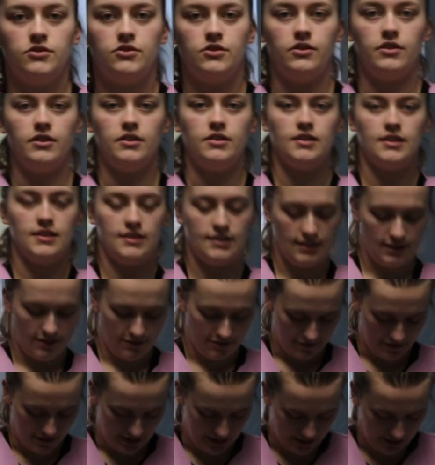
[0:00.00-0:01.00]
this is like
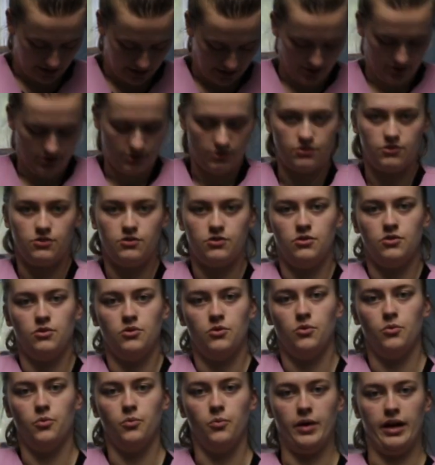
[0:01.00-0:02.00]
fitting
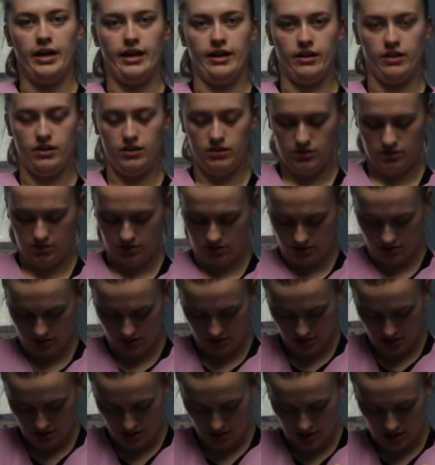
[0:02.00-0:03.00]
well.
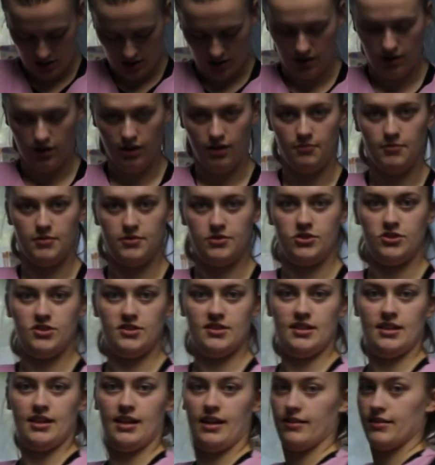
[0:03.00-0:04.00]
I just need
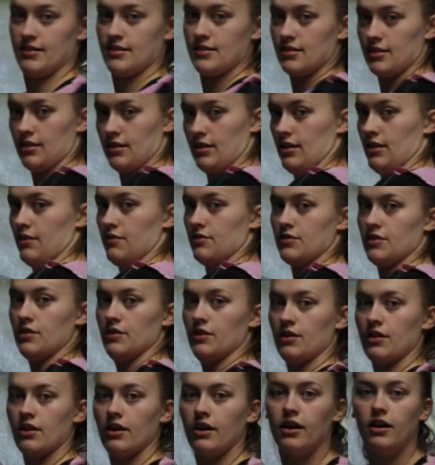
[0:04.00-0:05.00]
to add the sleeves and the
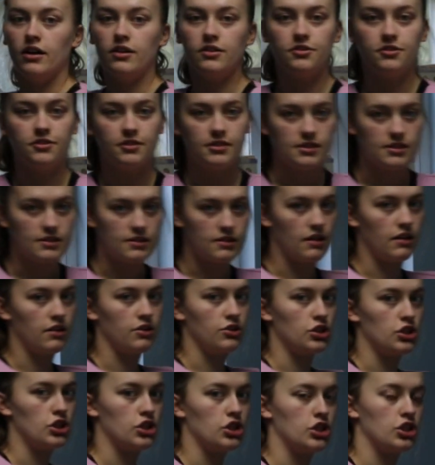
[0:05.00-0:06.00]
collar and
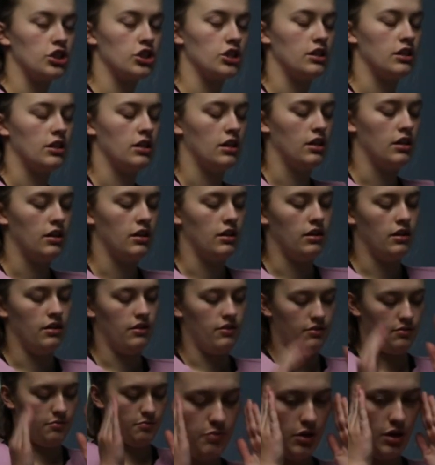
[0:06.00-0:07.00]
such.
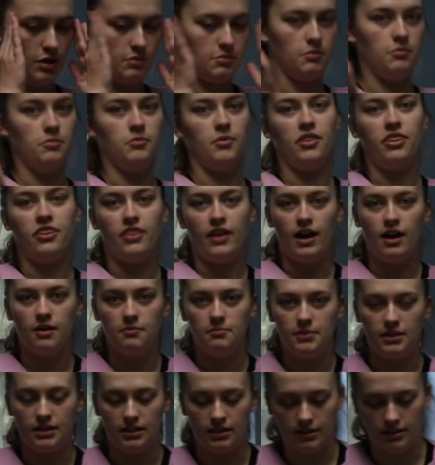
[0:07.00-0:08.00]
Problem with that
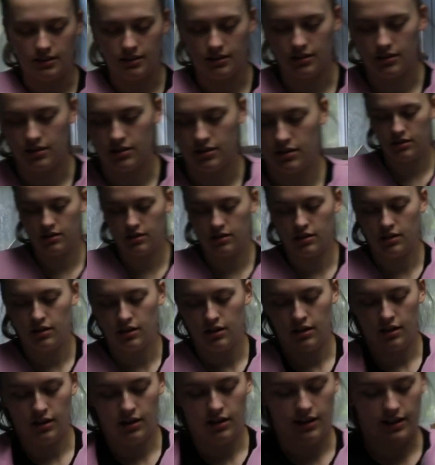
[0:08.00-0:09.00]
being,
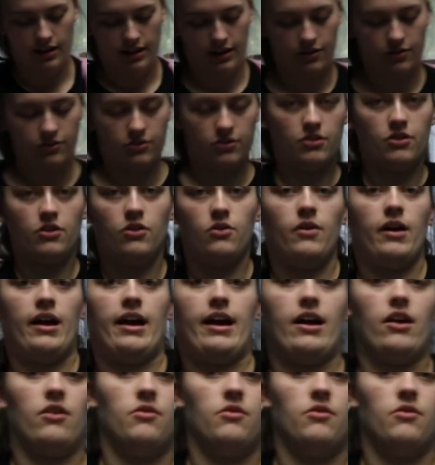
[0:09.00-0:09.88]
I don't know how